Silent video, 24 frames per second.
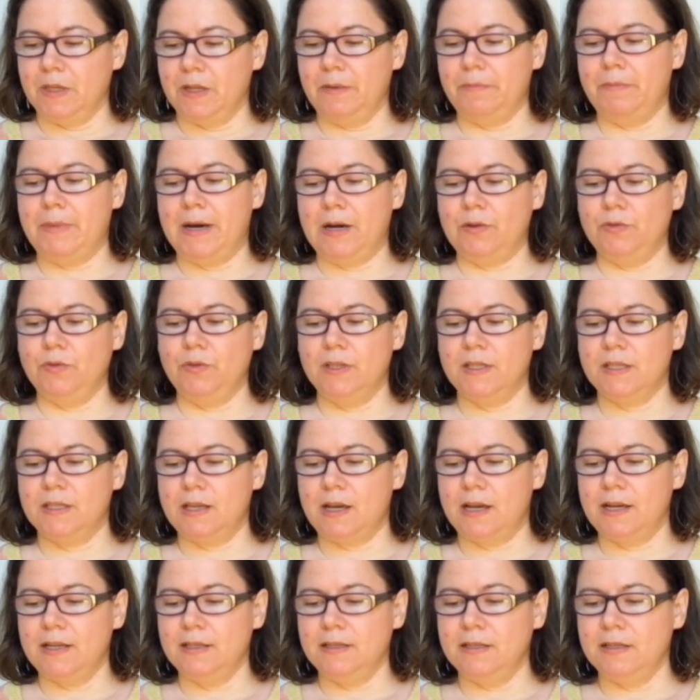About the
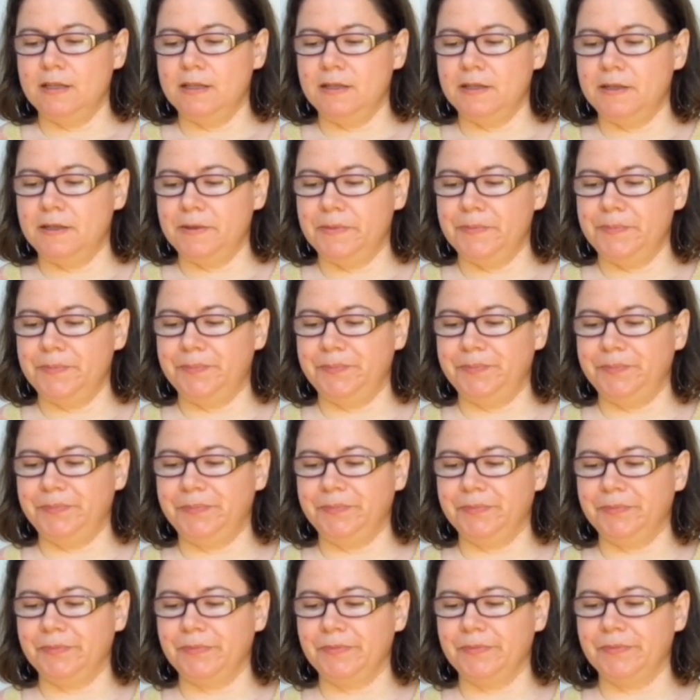sizing,
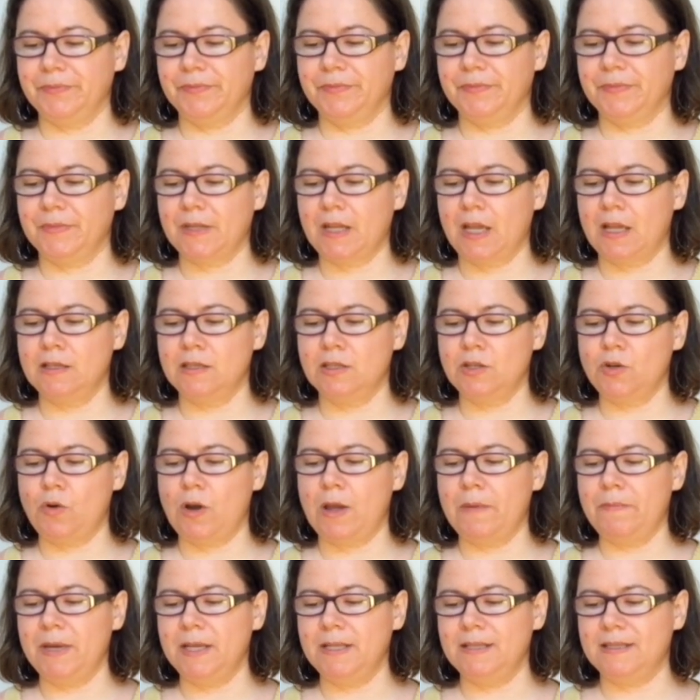so
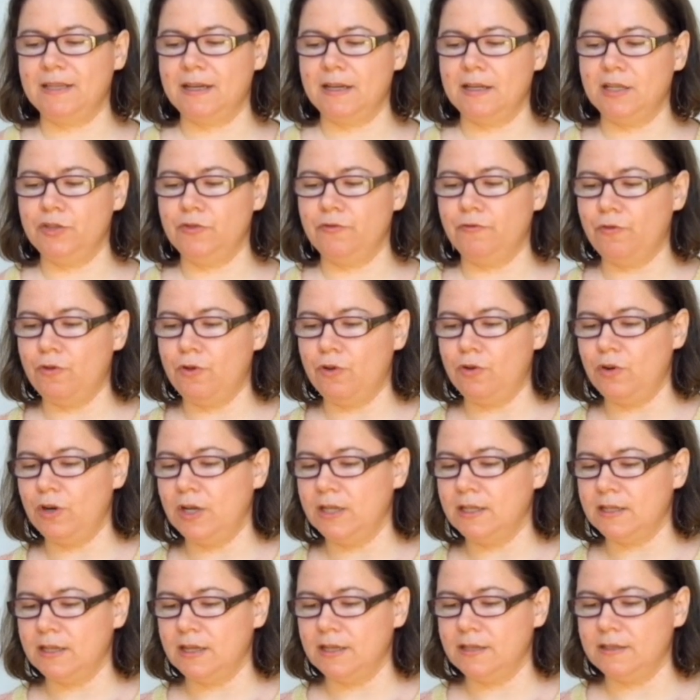I made size 4,
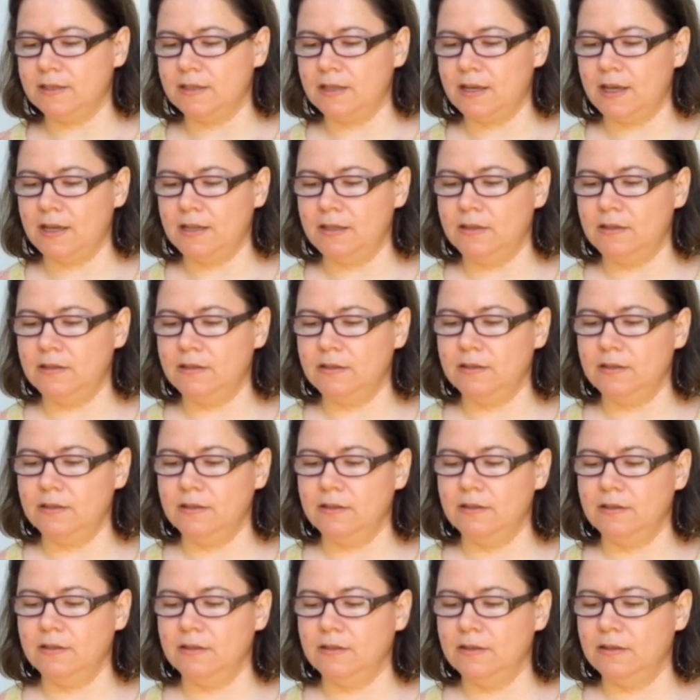as I said,
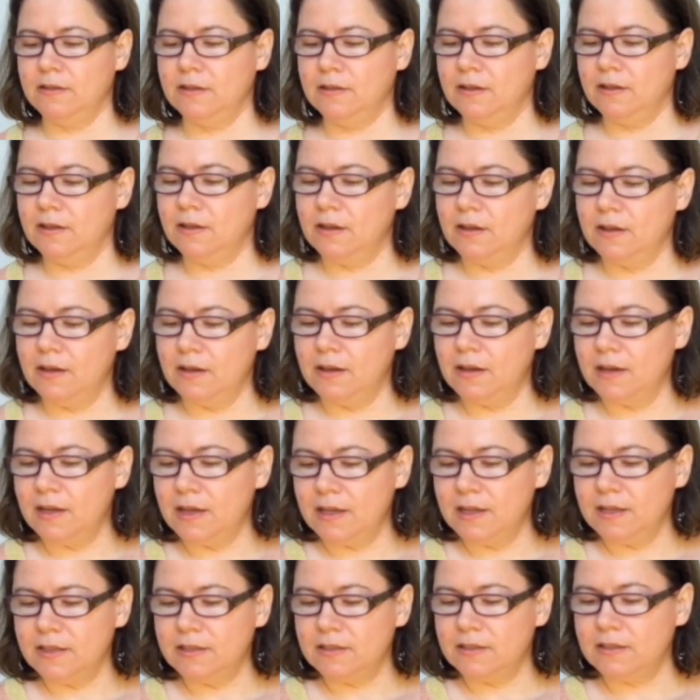
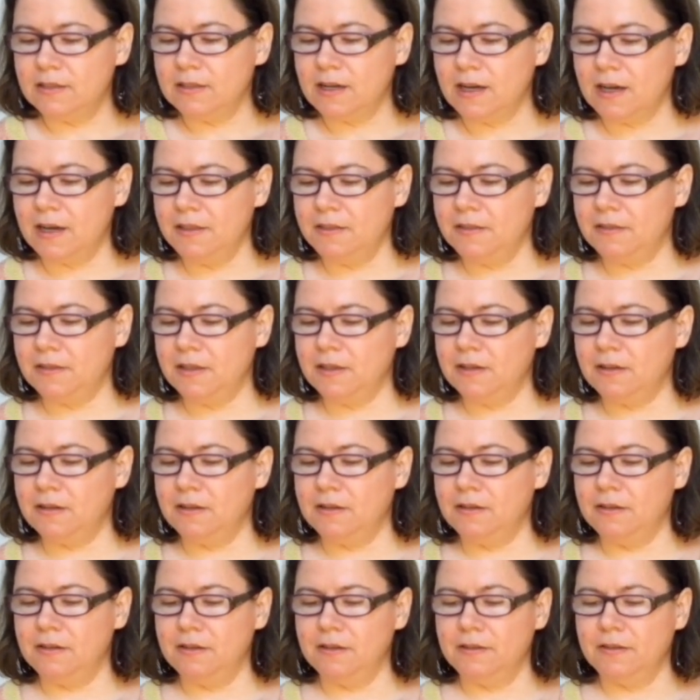and I think
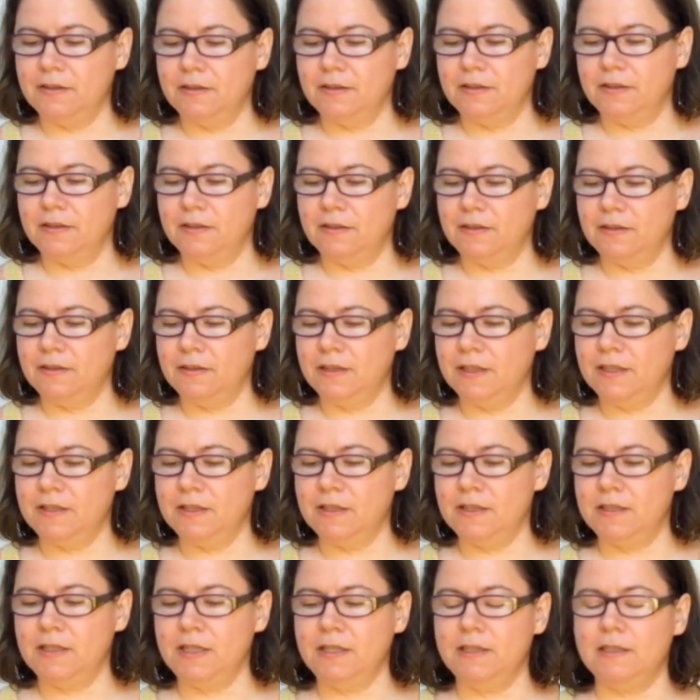this
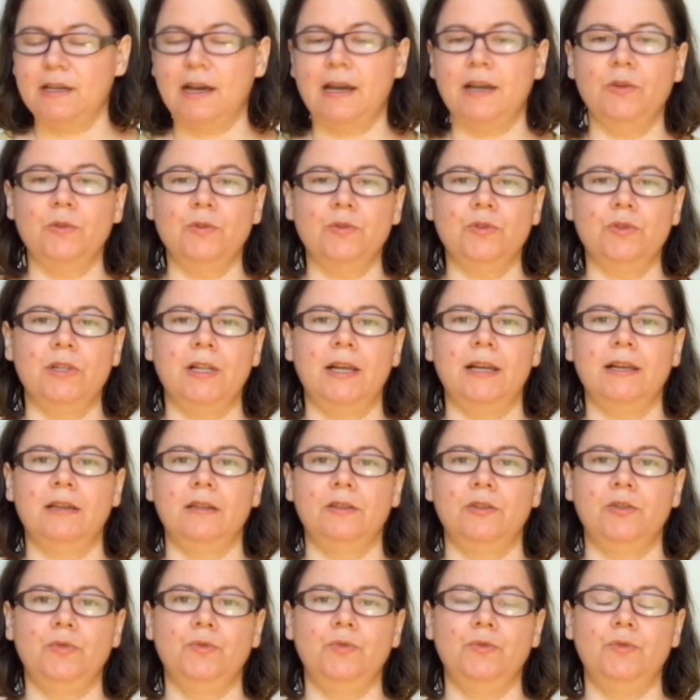is it. I use like
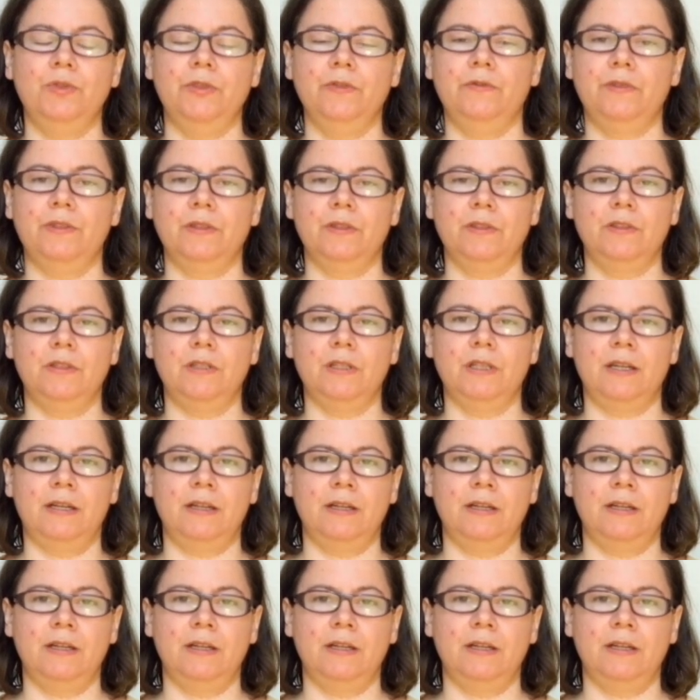two different